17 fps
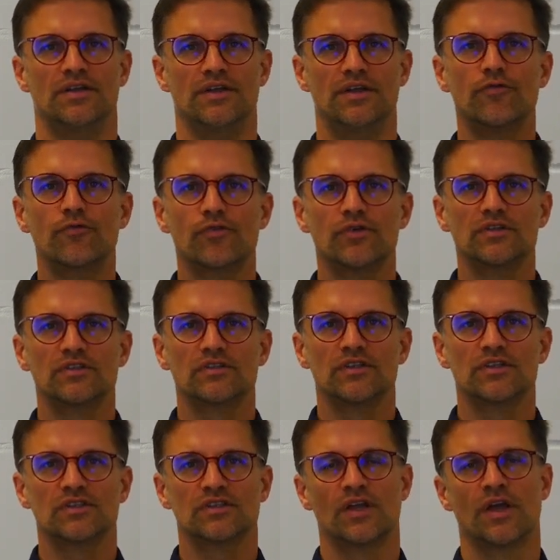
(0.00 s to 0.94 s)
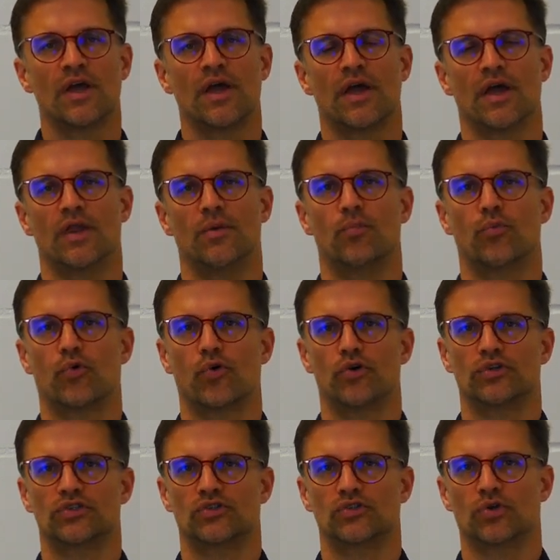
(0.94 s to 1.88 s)
differences in
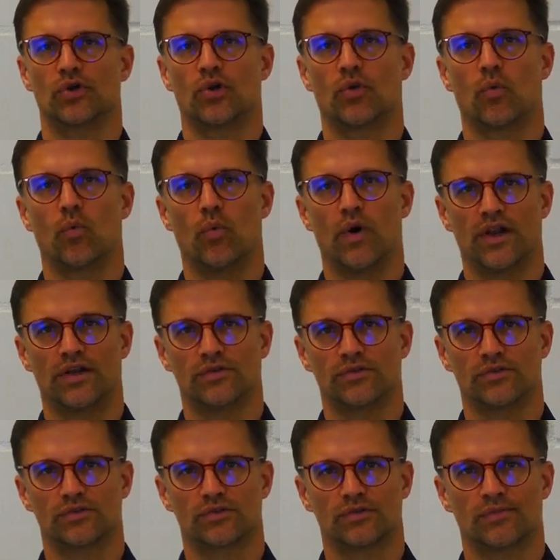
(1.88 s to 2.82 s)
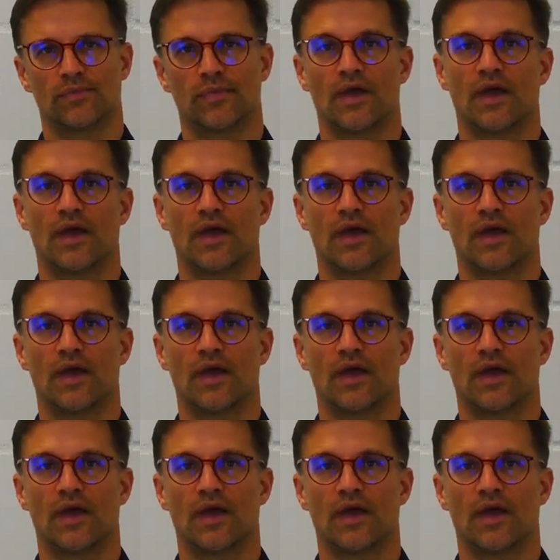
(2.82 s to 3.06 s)
personal values